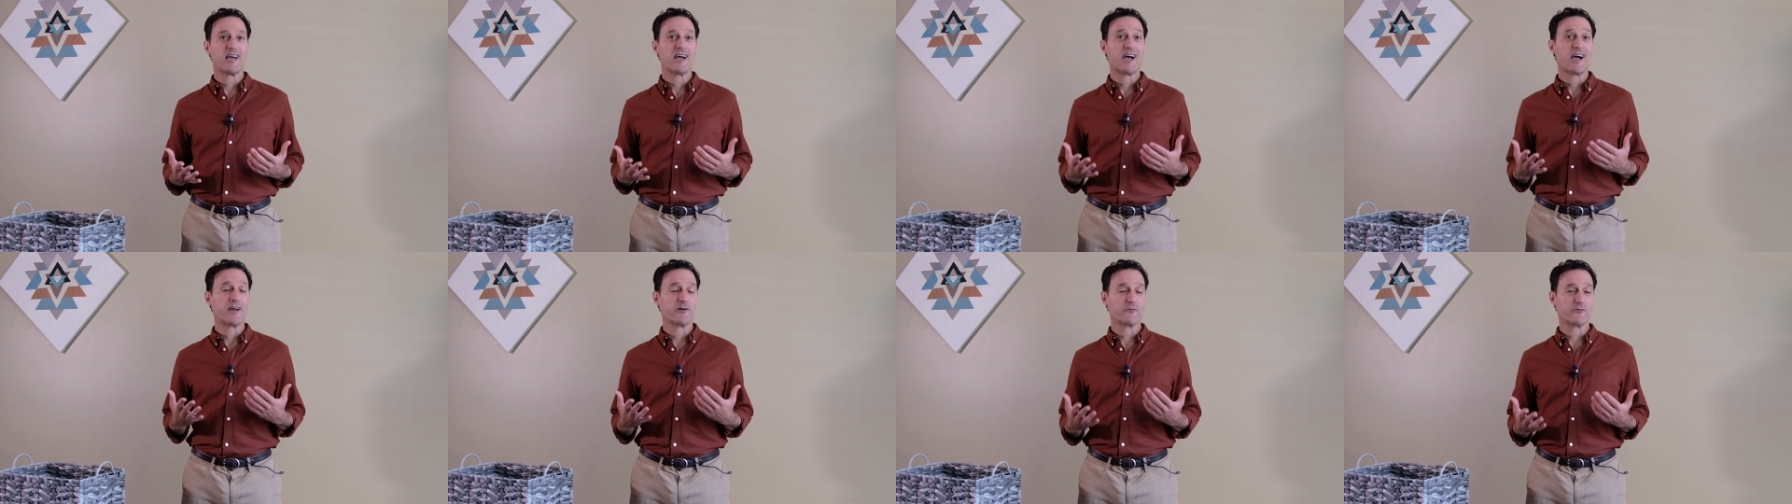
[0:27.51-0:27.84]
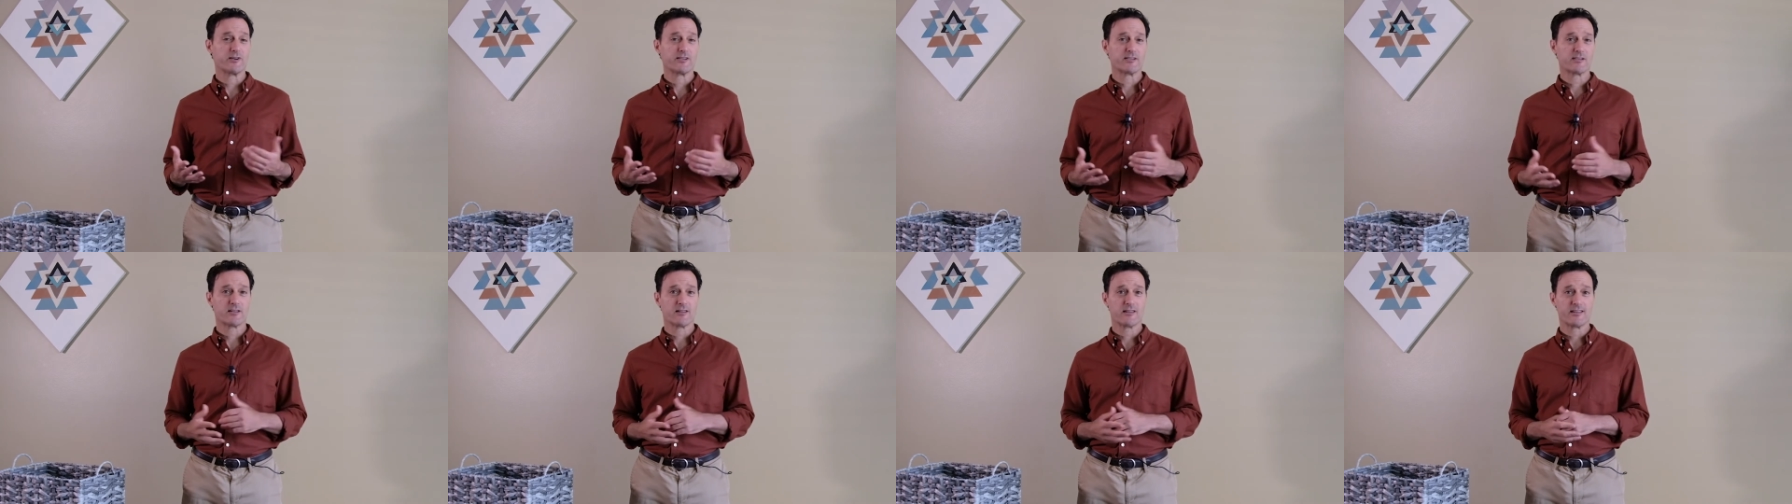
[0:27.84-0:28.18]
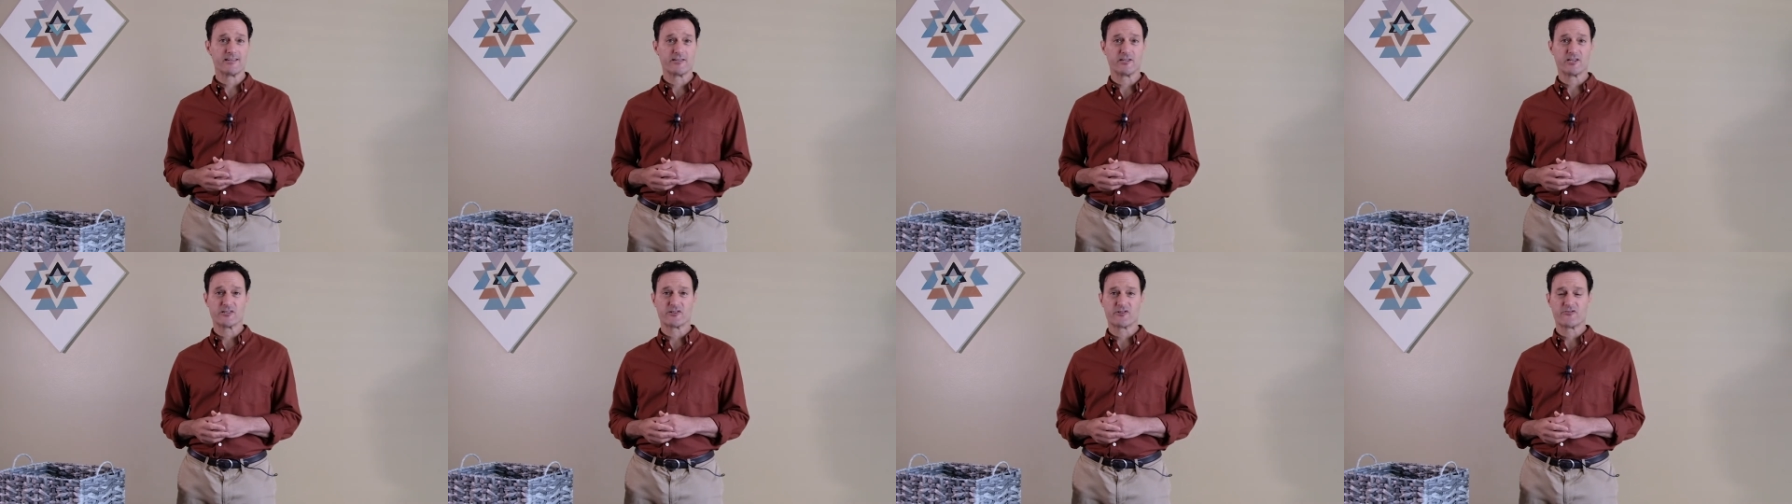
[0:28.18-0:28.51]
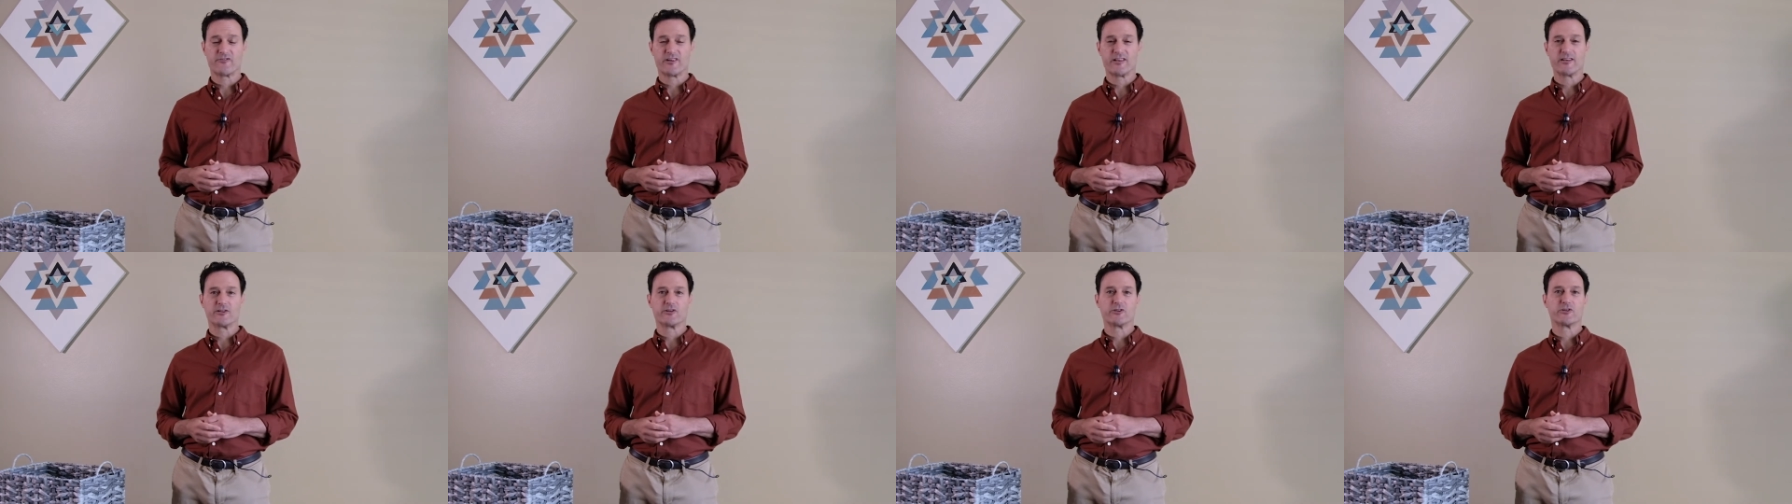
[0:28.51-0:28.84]
I recently just
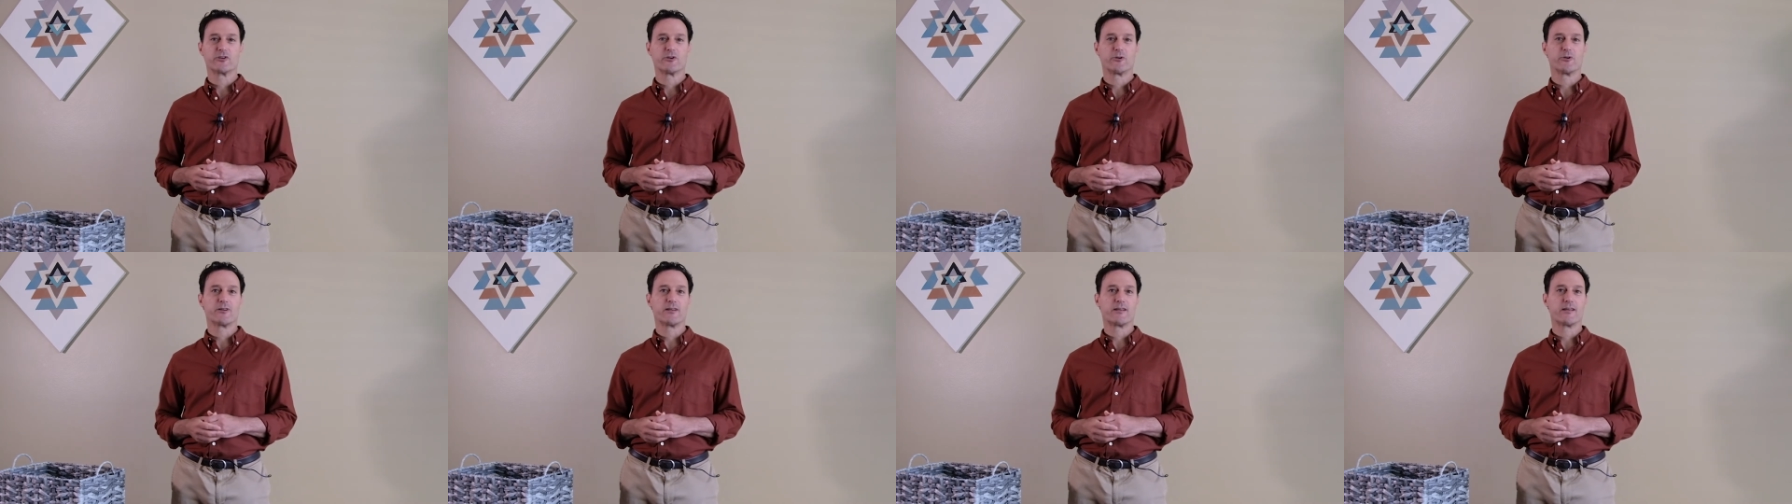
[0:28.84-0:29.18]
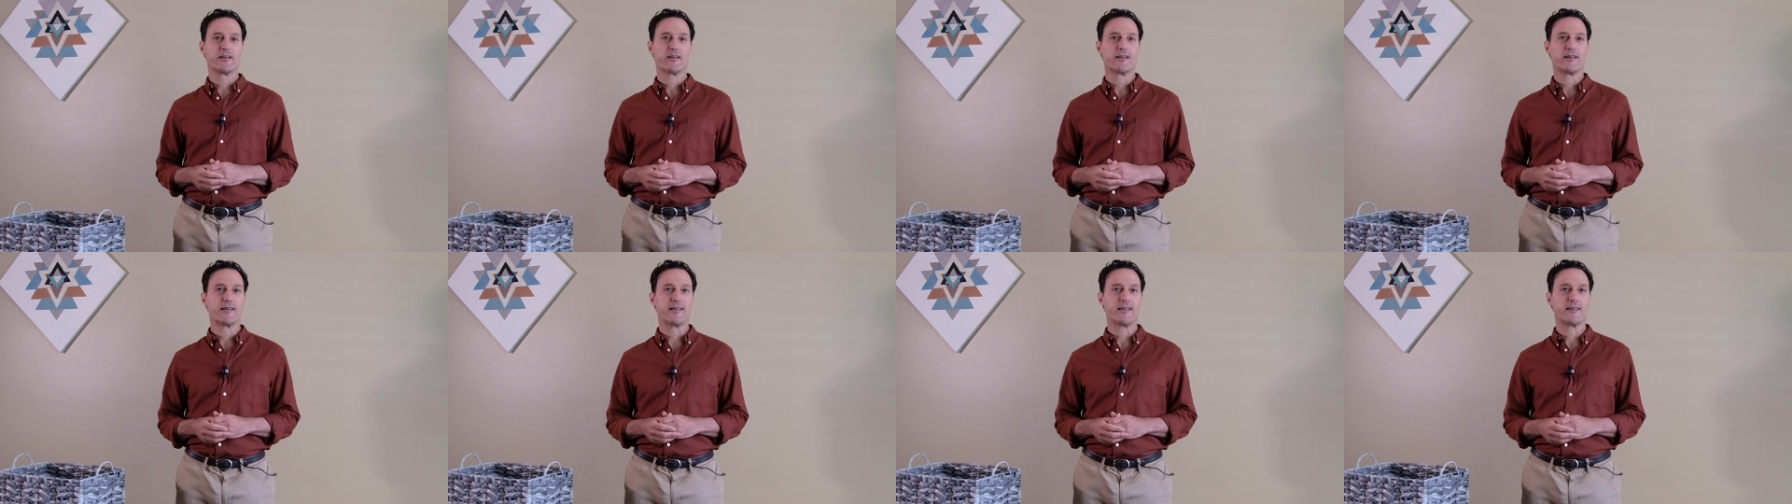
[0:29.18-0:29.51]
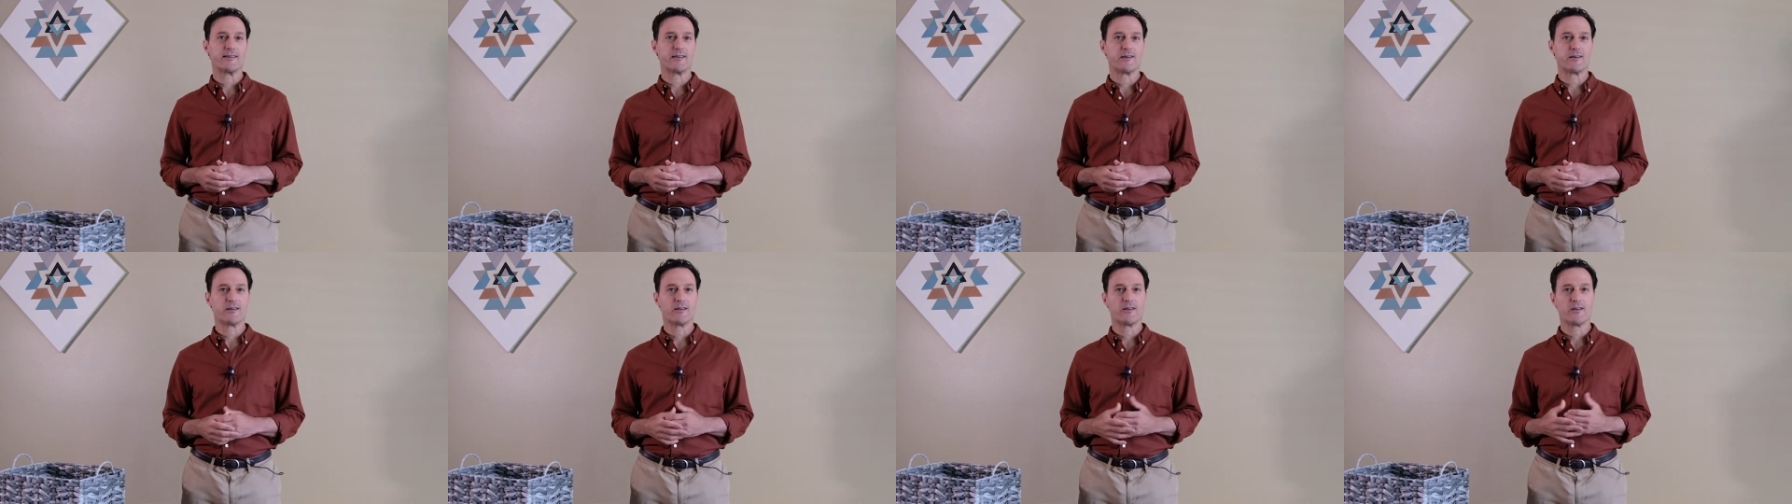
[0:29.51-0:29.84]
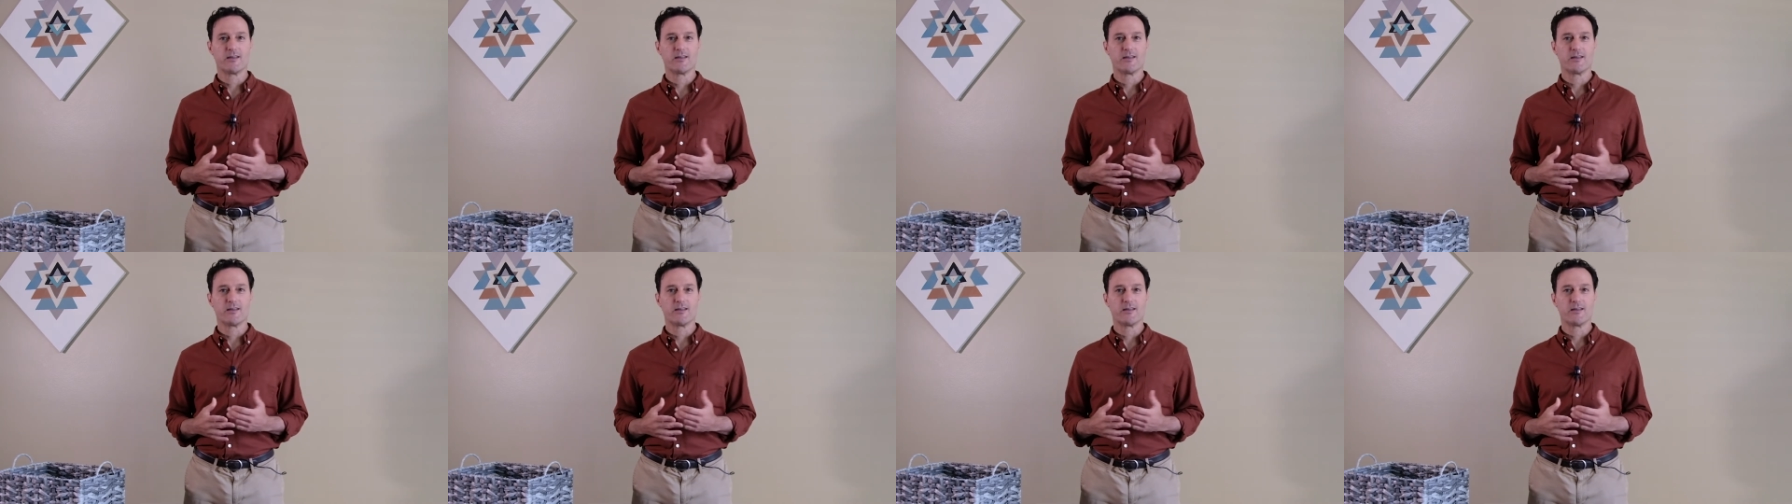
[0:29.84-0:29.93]
finished shooting